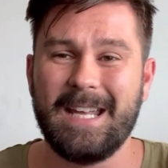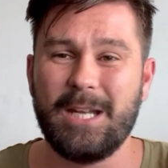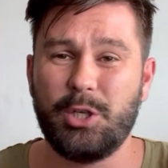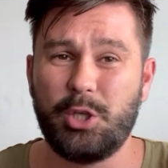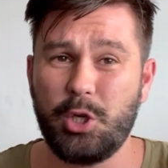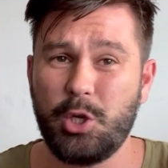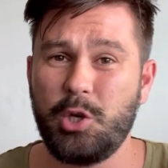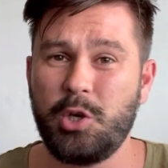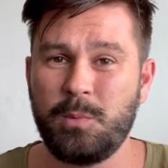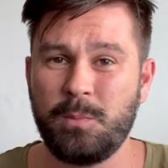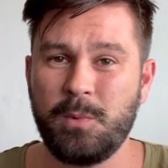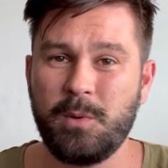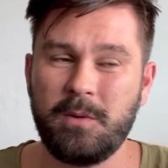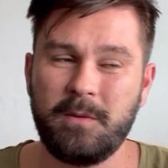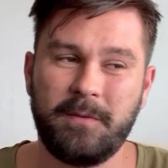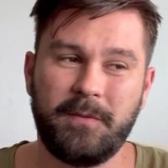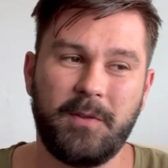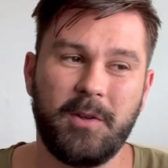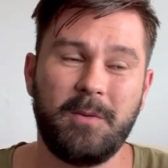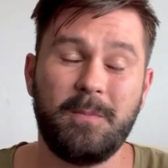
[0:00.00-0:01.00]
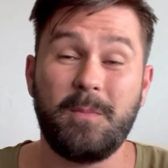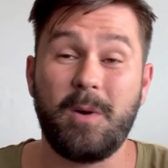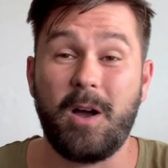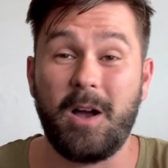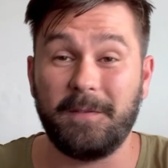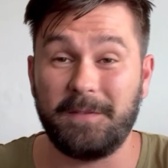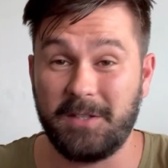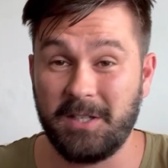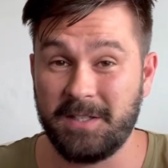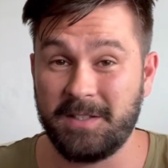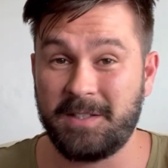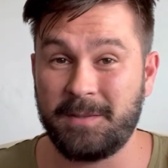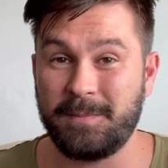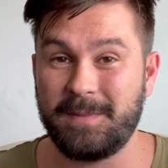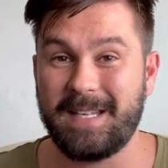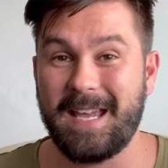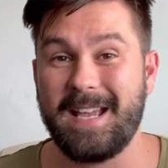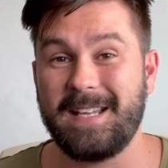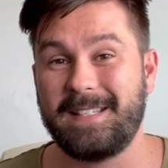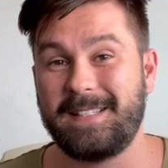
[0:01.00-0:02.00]
Do you move them? I've done some
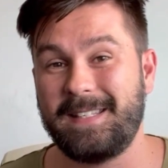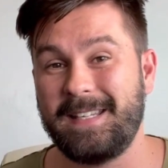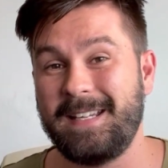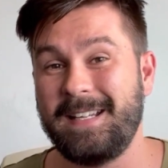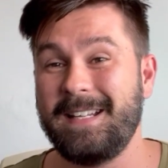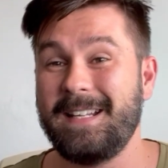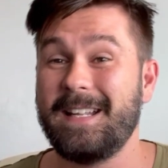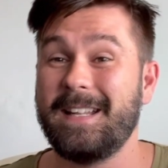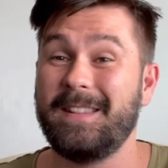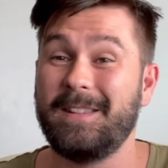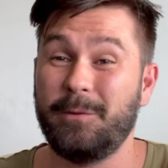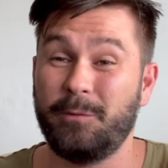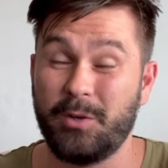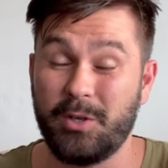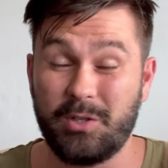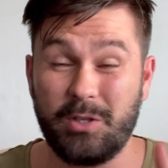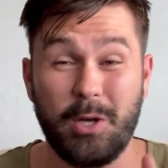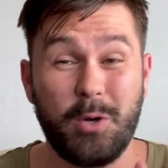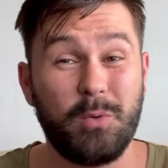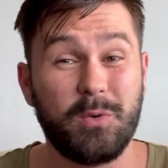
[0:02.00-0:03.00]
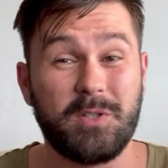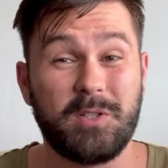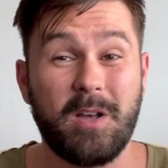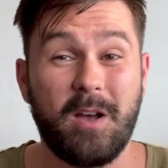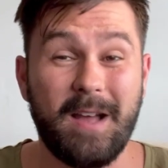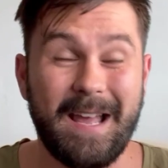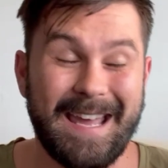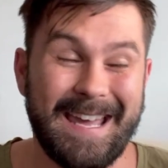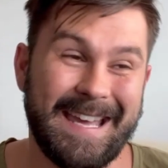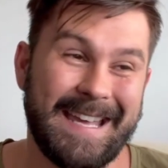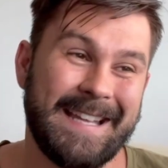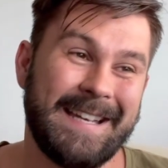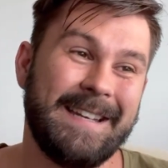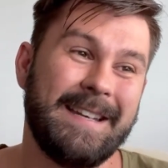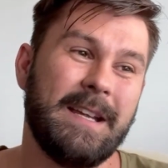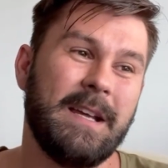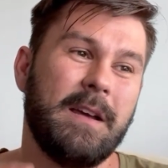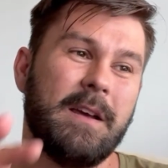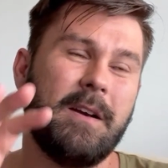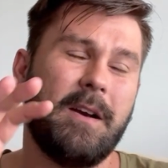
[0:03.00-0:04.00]
testing. The results are
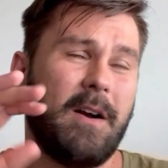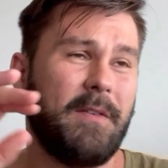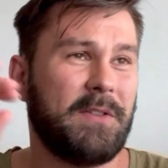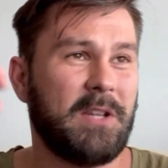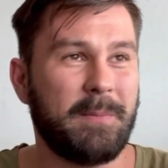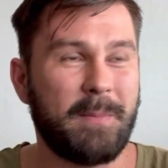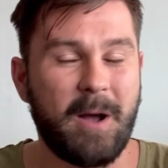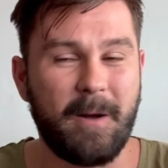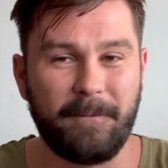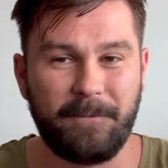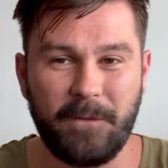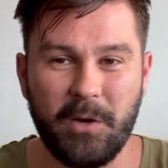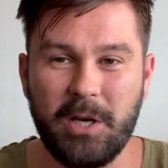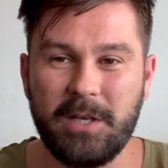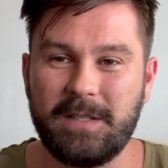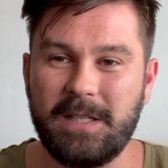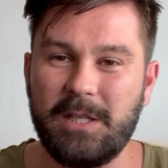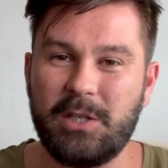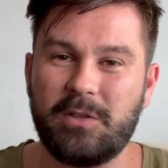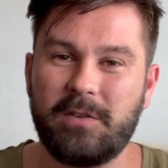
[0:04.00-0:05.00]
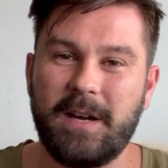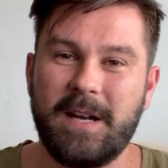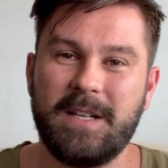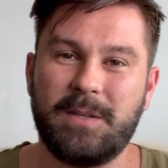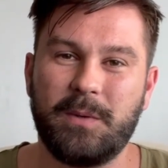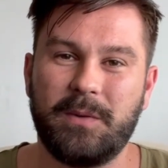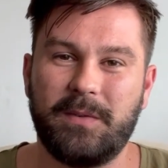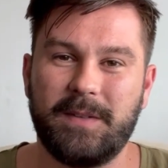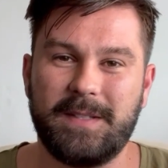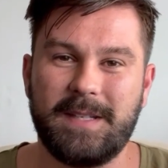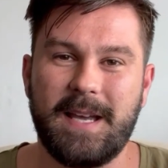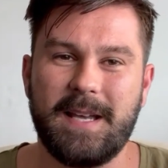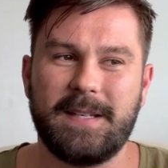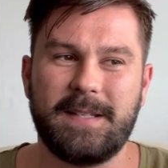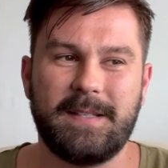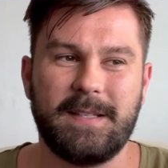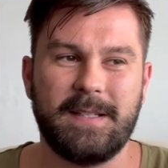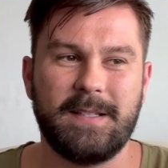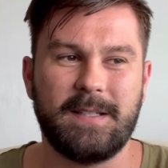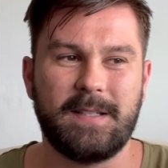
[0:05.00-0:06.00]
in. I've done about 30 trades worth of
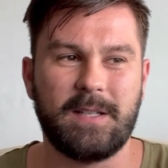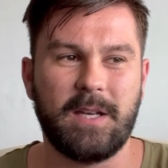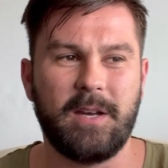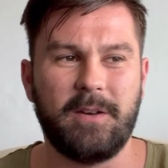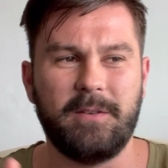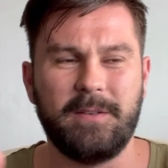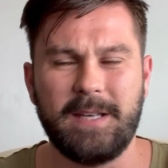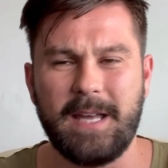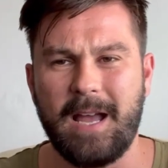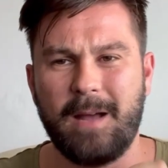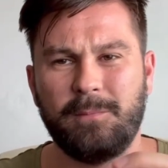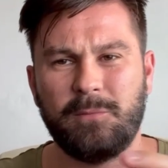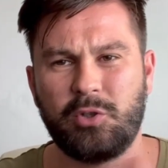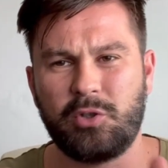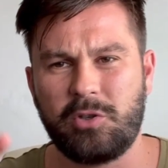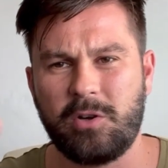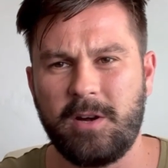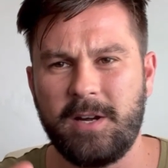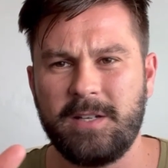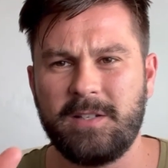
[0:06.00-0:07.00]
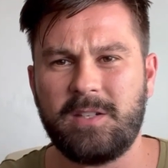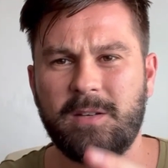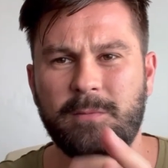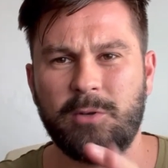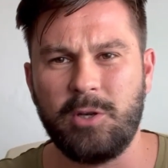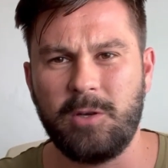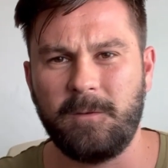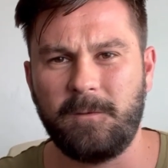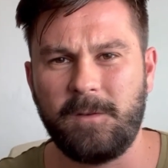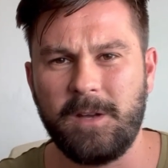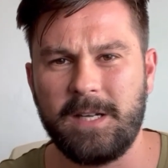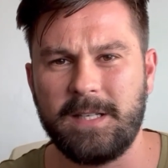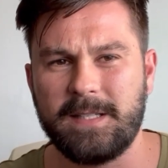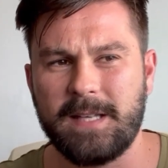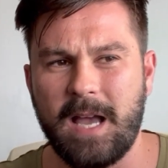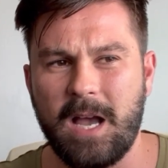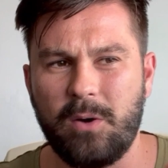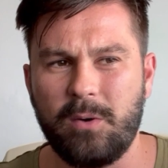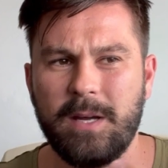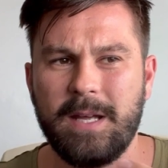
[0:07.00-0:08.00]
testing. So yeah, I'm trying some new things
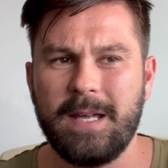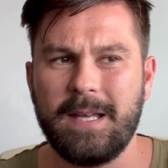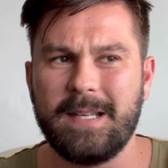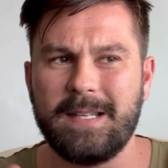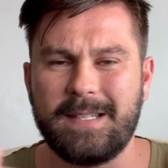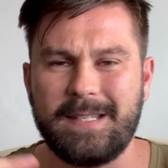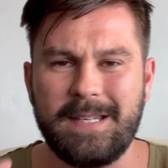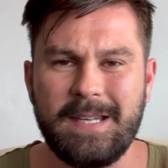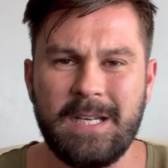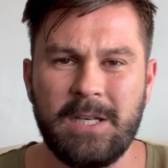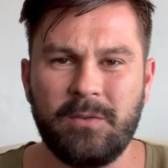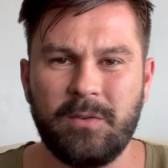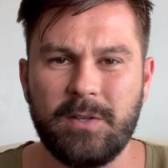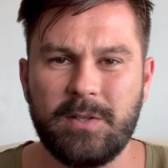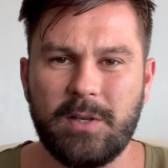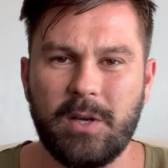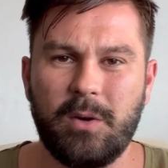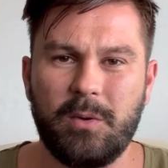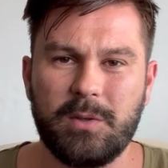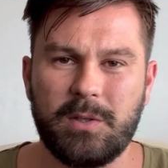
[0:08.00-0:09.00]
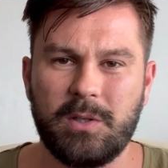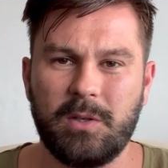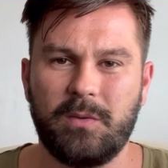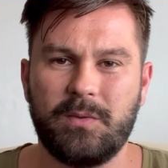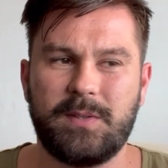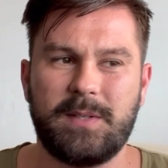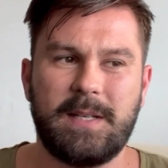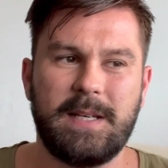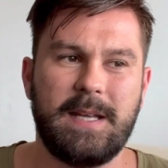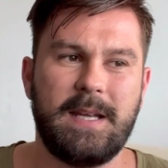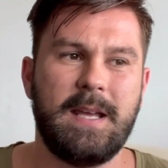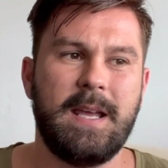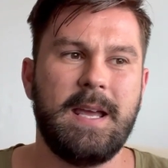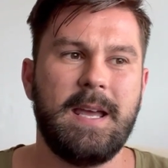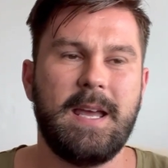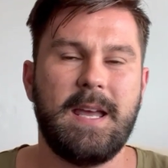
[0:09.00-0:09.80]
out, seeing the results and obviously